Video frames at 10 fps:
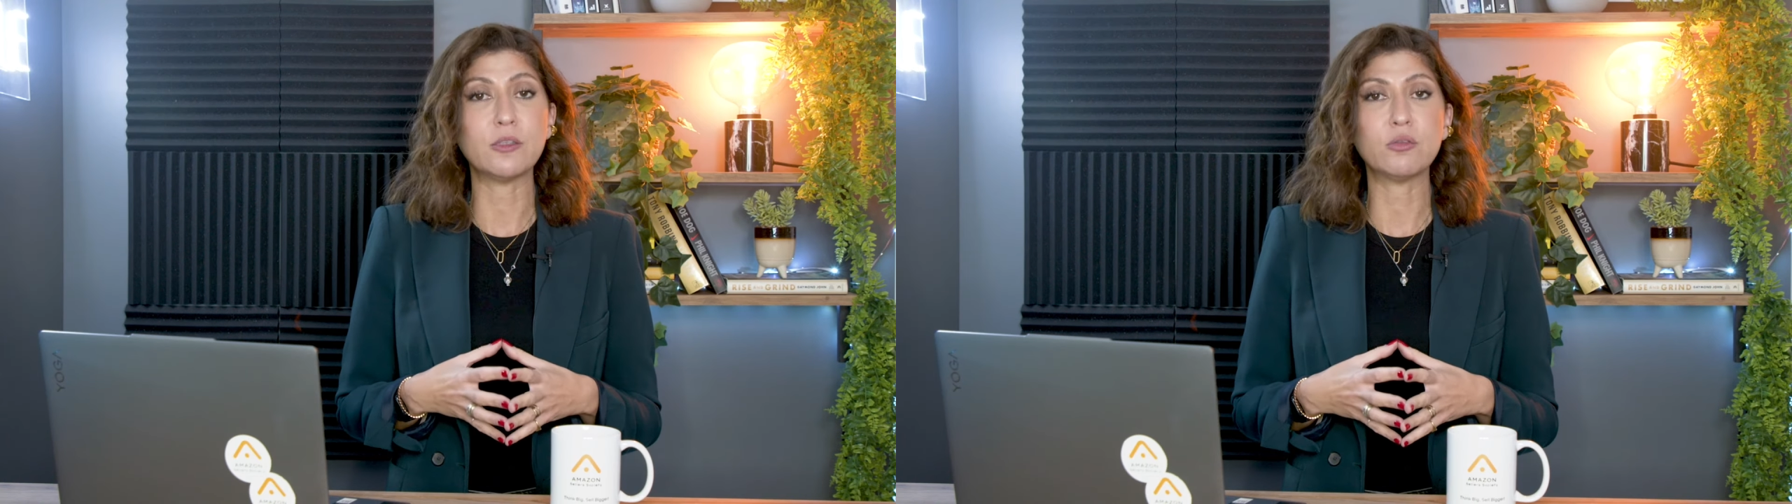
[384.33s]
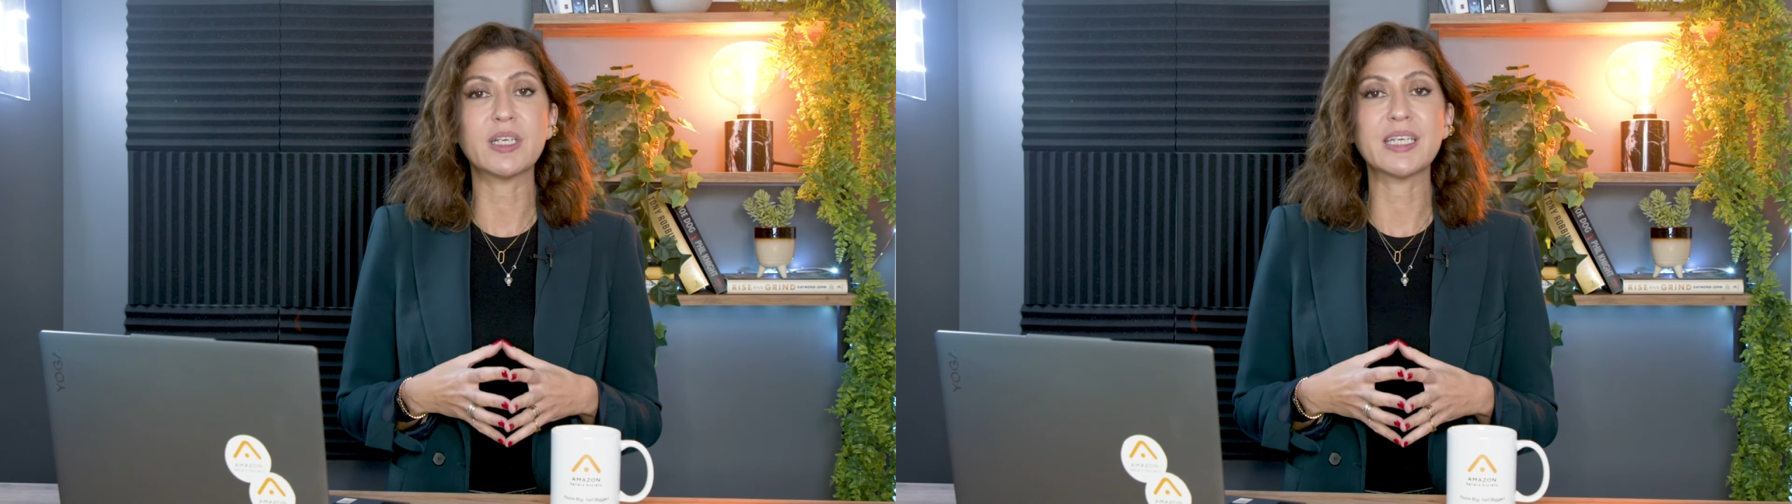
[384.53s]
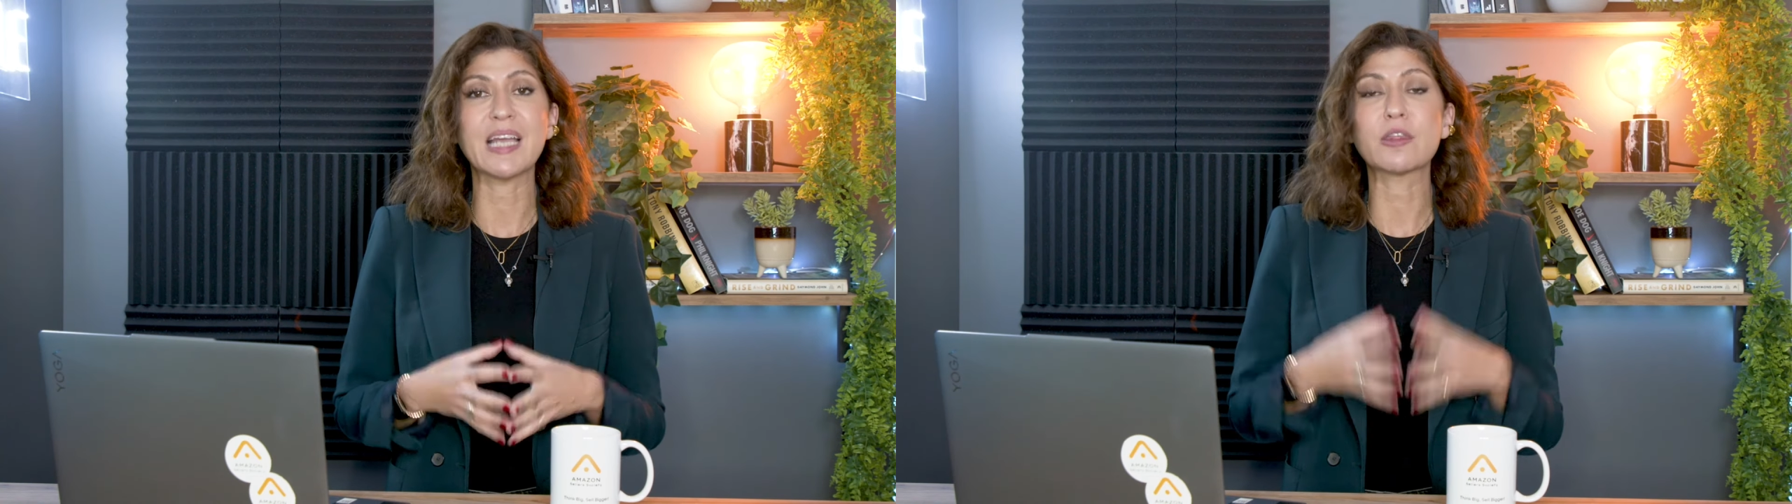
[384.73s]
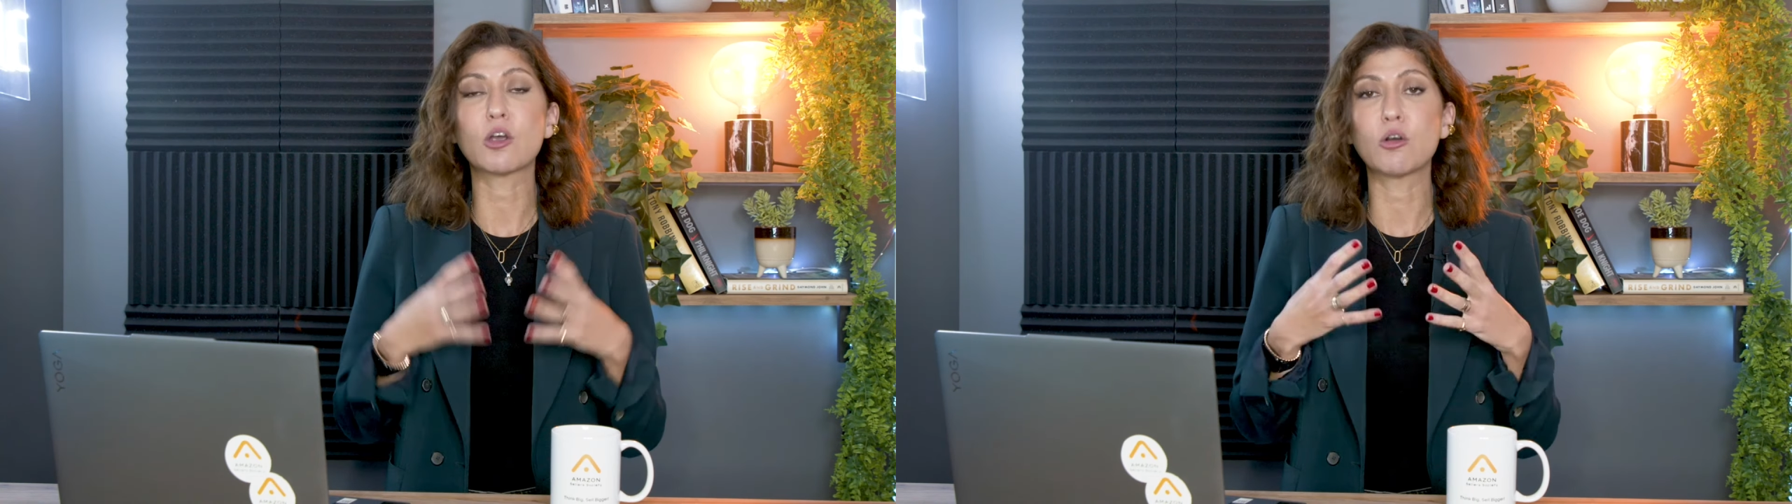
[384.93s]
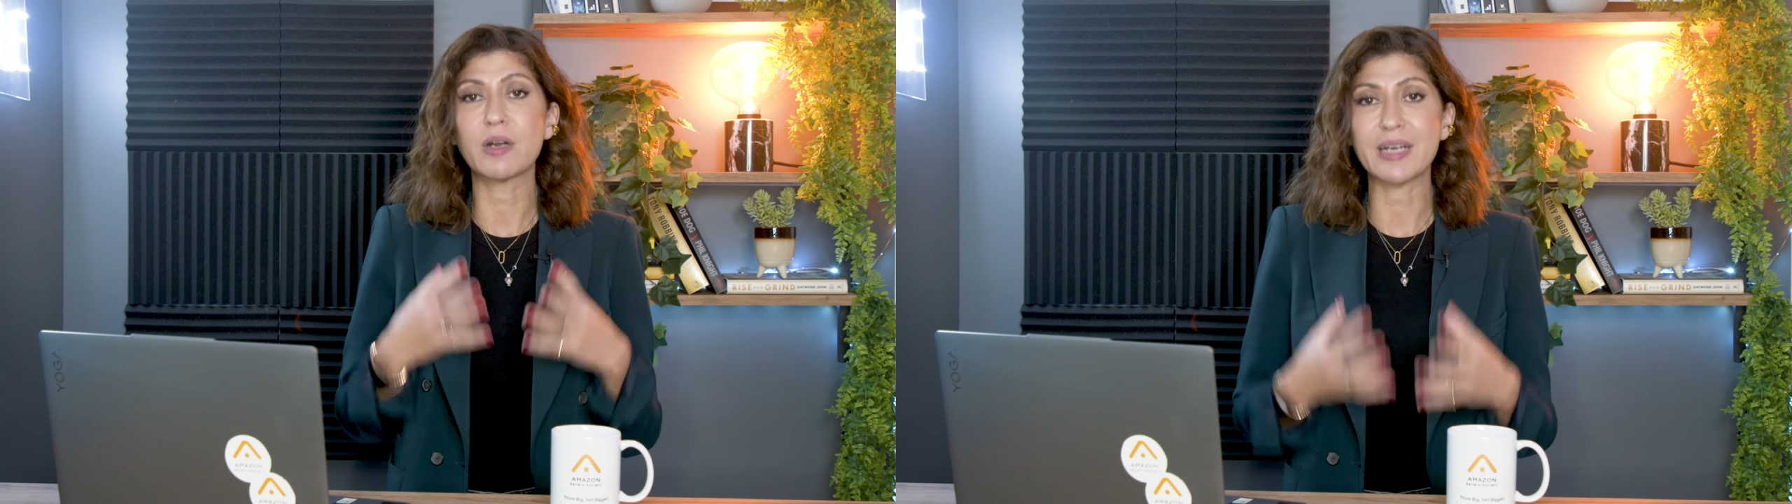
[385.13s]
you can get
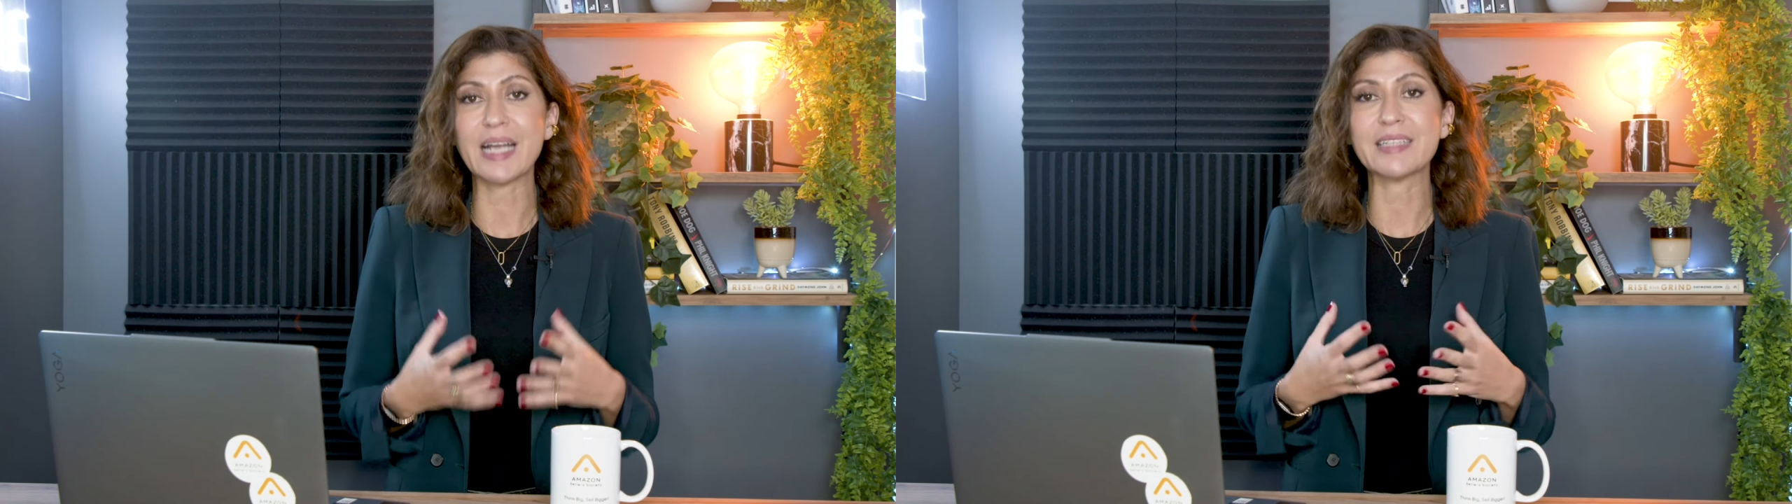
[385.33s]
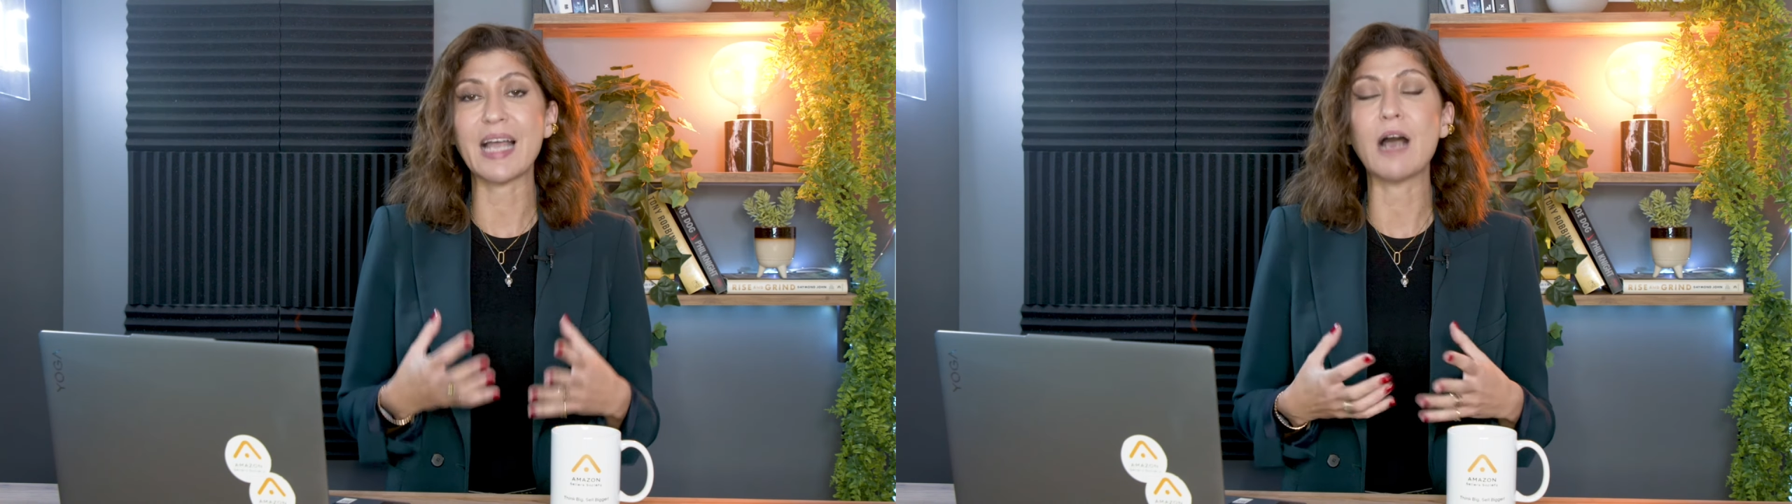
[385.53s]
the correct